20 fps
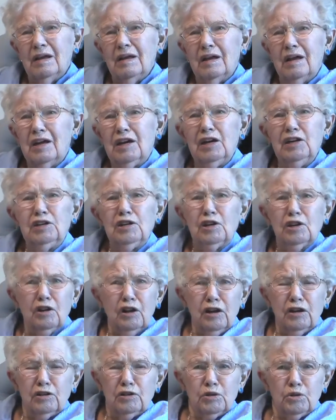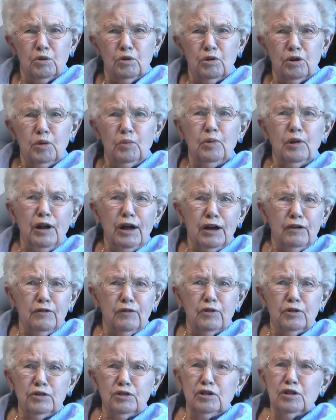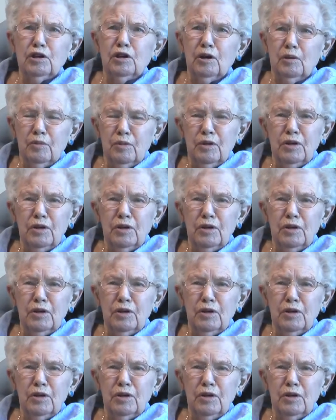and he didn't like to go and apply for a job.